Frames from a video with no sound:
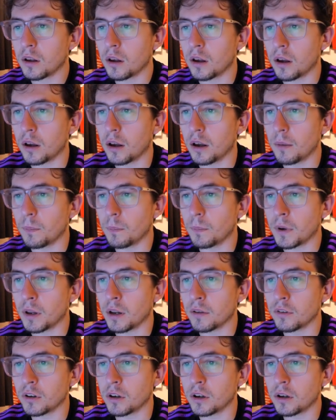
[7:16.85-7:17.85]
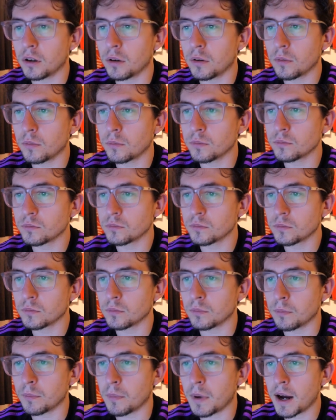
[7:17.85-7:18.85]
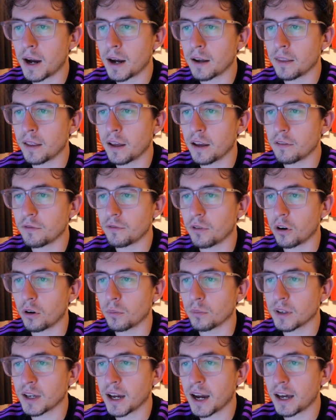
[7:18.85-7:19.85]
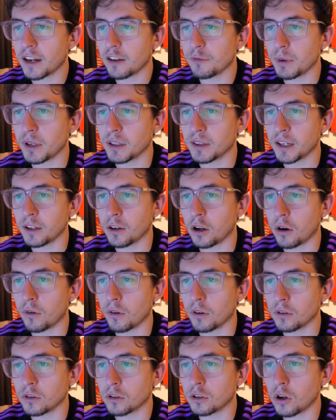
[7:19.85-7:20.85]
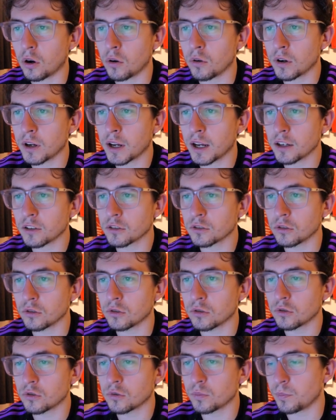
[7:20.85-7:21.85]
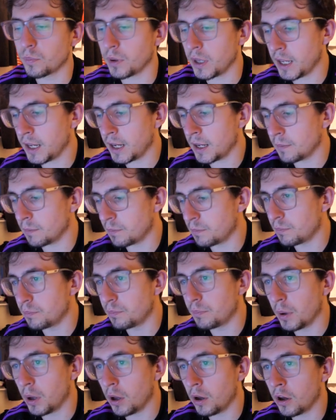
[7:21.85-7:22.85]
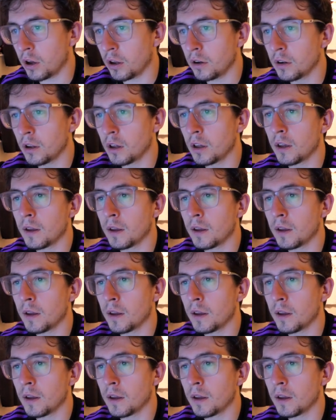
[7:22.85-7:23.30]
Another mark there for him. Cardiff beating Leyton Orient, Doncaster beating Burton,